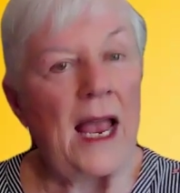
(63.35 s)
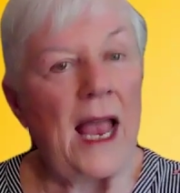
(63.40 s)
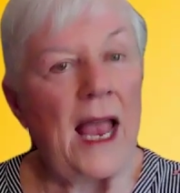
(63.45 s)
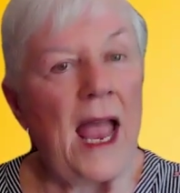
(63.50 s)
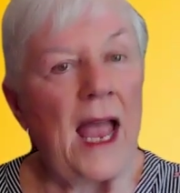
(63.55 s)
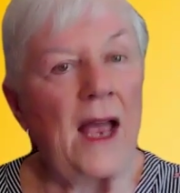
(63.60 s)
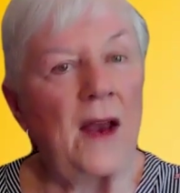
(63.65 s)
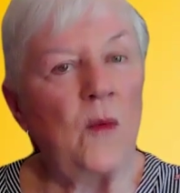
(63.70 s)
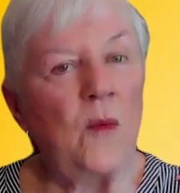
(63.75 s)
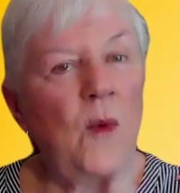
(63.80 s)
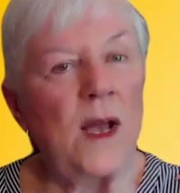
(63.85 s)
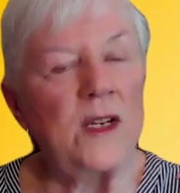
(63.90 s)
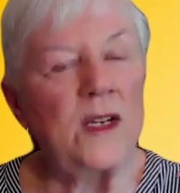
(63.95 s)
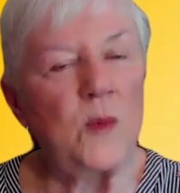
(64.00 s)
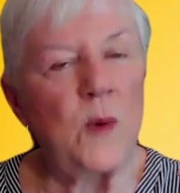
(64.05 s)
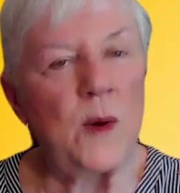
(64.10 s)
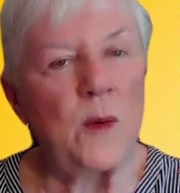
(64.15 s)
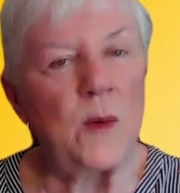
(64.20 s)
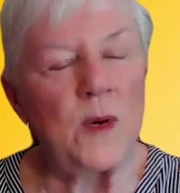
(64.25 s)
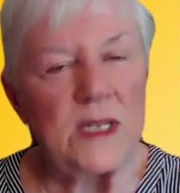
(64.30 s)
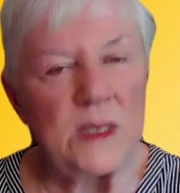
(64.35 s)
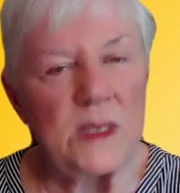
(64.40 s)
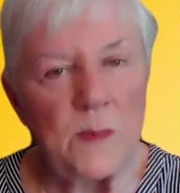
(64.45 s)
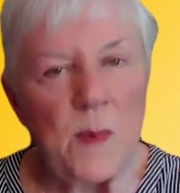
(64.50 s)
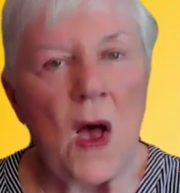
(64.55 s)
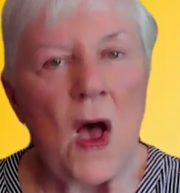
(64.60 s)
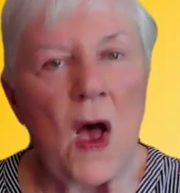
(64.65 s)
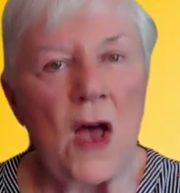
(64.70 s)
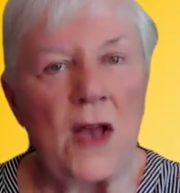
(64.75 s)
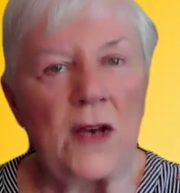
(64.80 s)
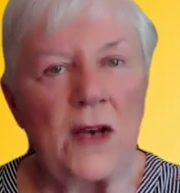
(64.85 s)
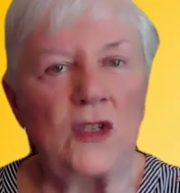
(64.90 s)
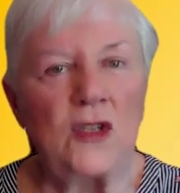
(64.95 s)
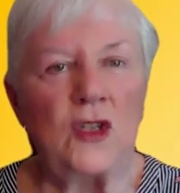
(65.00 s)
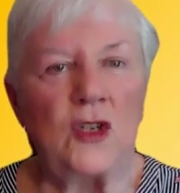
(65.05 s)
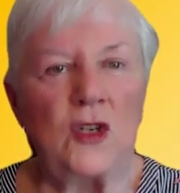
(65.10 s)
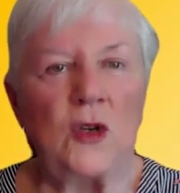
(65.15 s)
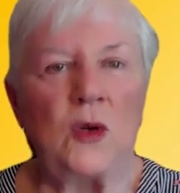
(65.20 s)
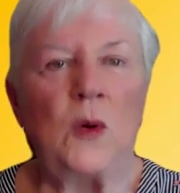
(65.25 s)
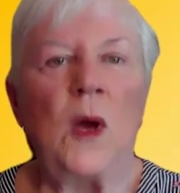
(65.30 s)
and ways we respond
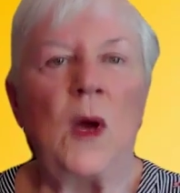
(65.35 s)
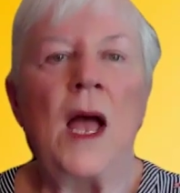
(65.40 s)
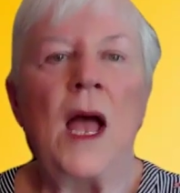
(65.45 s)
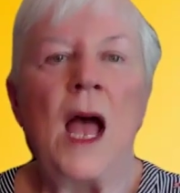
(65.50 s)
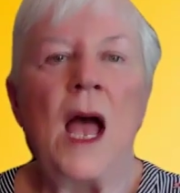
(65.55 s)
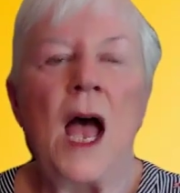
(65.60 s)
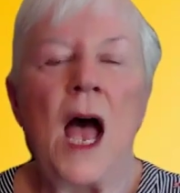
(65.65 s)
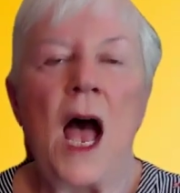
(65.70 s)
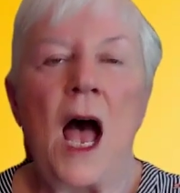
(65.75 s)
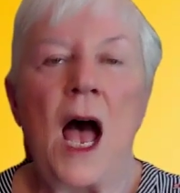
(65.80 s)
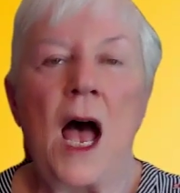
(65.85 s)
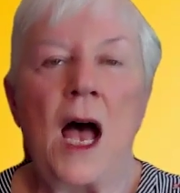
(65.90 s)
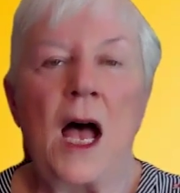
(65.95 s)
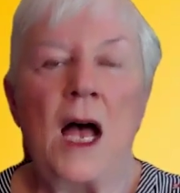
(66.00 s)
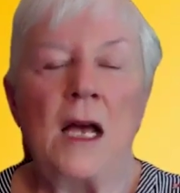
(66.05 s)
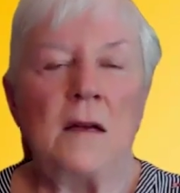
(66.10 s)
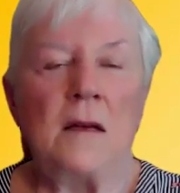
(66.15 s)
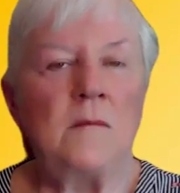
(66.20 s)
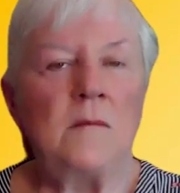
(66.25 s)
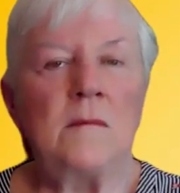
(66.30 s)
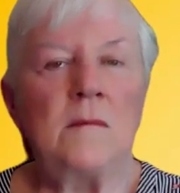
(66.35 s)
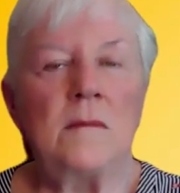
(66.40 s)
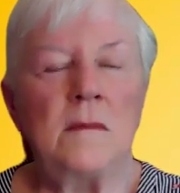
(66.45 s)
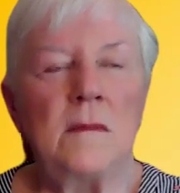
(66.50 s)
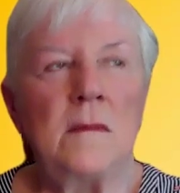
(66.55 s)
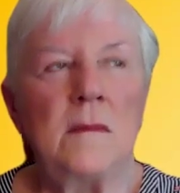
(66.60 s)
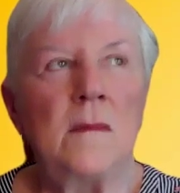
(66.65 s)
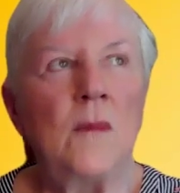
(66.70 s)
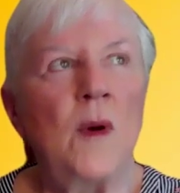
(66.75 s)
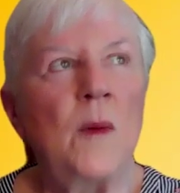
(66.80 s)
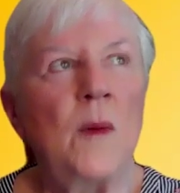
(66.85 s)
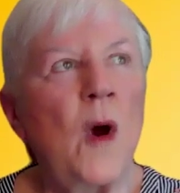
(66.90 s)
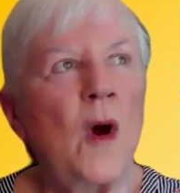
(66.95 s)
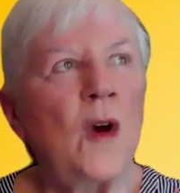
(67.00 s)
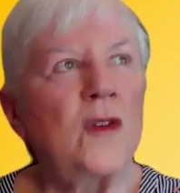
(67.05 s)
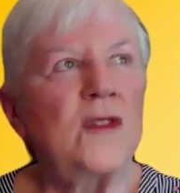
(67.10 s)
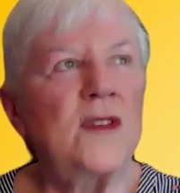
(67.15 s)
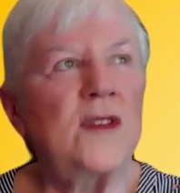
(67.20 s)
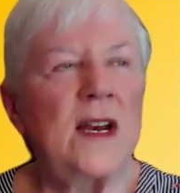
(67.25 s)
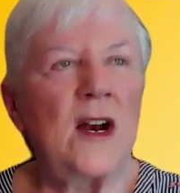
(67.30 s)
to uh,
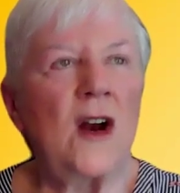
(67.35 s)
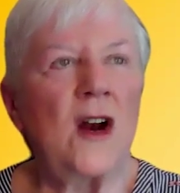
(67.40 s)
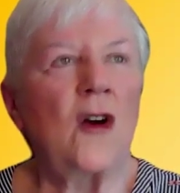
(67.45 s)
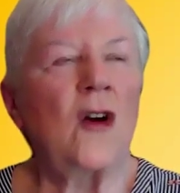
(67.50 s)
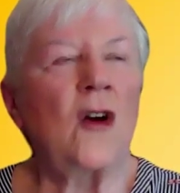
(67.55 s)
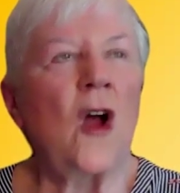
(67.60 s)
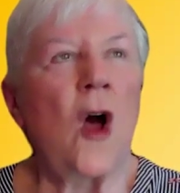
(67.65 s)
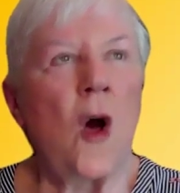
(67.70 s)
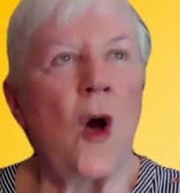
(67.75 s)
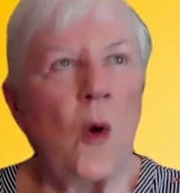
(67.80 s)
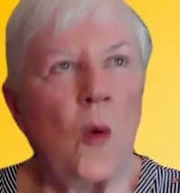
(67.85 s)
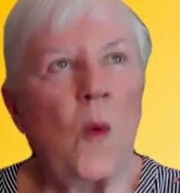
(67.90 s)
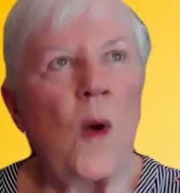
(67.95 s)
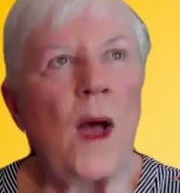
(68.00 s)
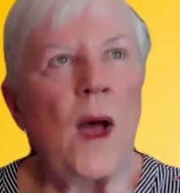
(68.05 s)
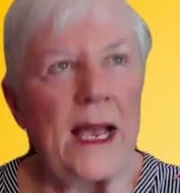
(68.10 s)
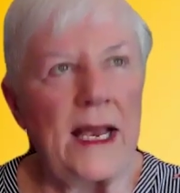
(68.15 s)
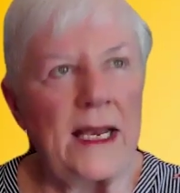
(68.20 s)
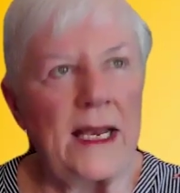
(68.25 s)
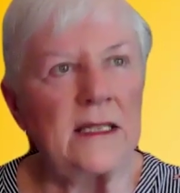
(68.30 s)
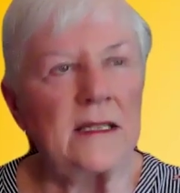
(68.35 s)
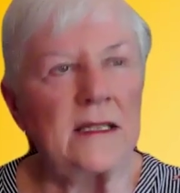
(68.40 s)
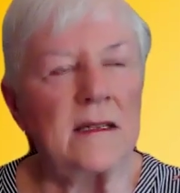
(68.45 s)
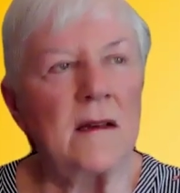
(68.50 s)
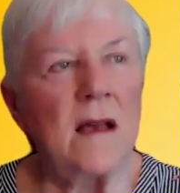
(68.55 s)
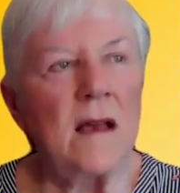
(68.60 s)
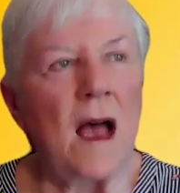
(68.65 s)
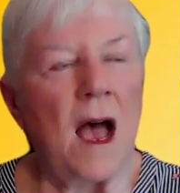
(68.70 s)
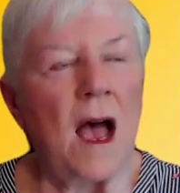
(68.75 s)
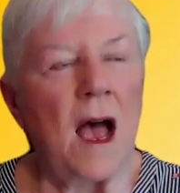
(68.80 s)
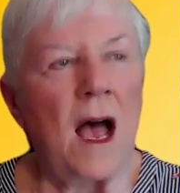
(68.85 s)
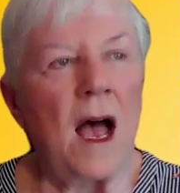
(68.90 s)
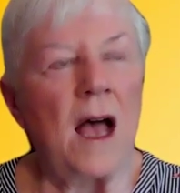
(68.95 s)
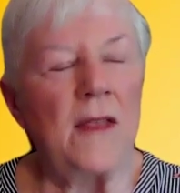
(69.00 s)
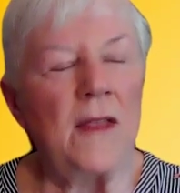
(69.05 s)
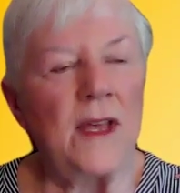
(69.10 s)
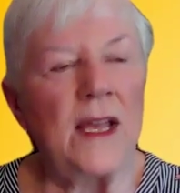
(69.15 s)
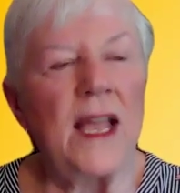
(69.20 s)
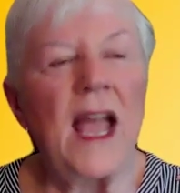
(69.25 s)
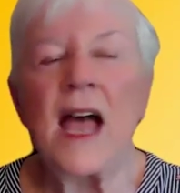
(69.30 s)
remarks that aren't always
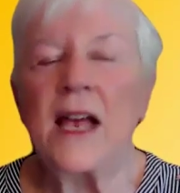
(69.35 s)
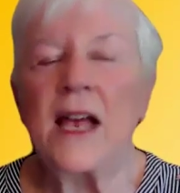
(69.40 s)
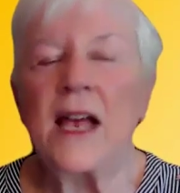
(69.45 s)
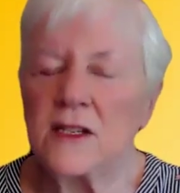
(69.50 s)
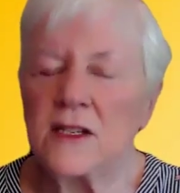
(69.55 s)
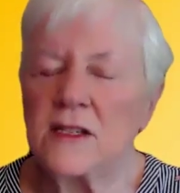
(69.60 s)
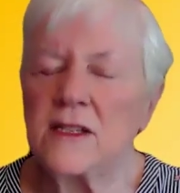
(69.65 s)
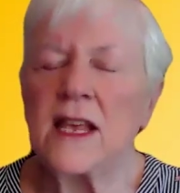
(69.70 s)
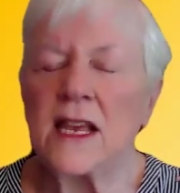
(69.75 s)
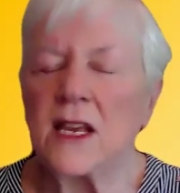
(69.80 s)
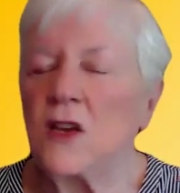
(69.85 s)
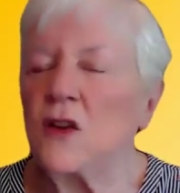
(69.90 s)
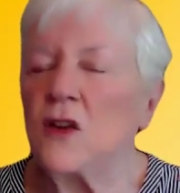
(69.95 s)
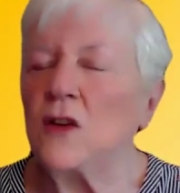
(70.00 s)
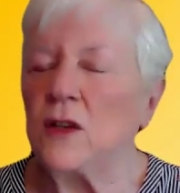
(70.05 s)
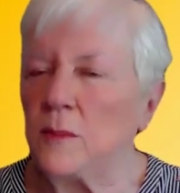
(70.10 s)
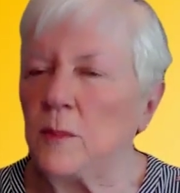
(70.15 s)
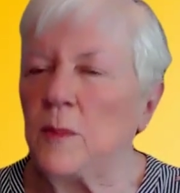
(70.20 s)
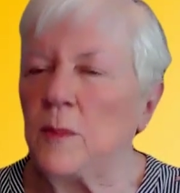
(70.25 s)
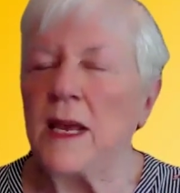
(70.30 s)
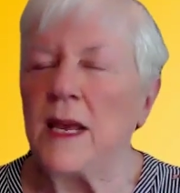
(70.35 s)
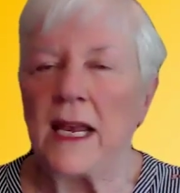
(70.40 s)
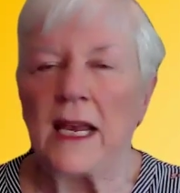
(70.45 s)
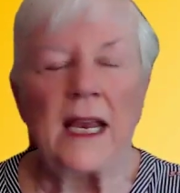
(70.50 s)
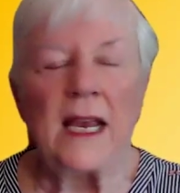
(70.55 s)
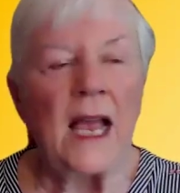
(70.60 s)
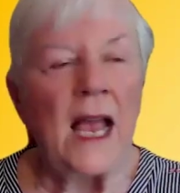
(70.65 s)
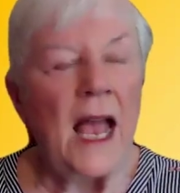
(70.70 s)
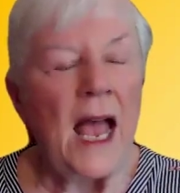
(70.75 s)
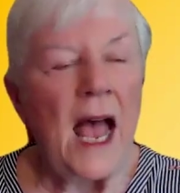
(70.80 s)
the kindest they could be,